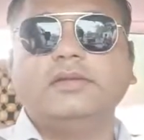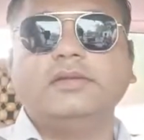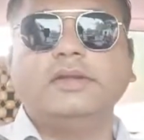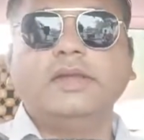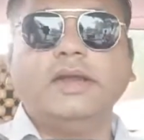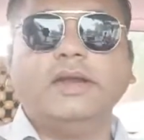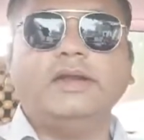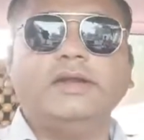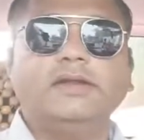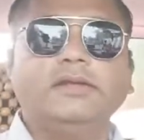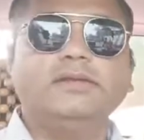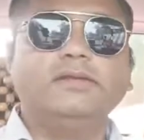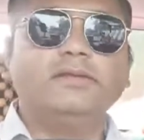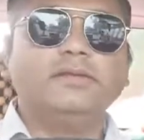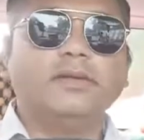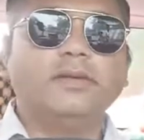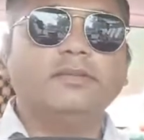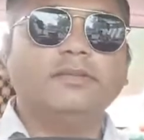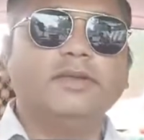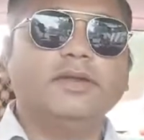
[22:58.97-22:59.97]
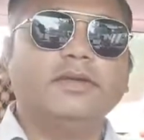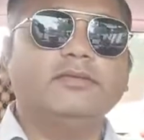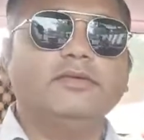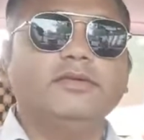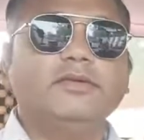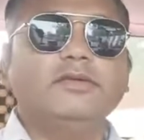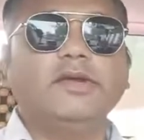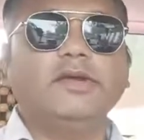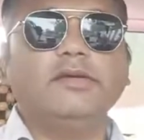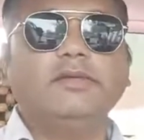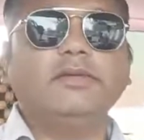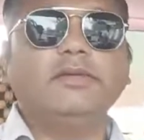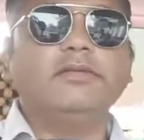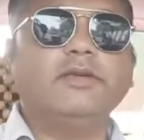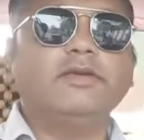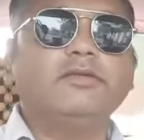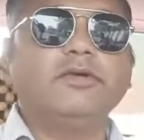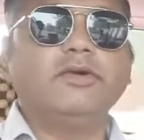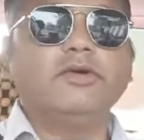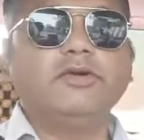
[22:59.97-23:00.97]
that is something which
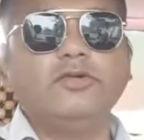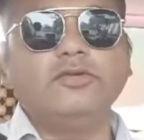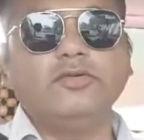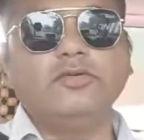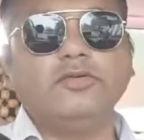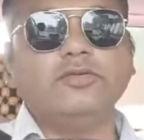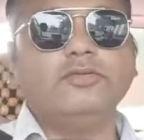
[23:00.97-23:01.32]
everyone want to do.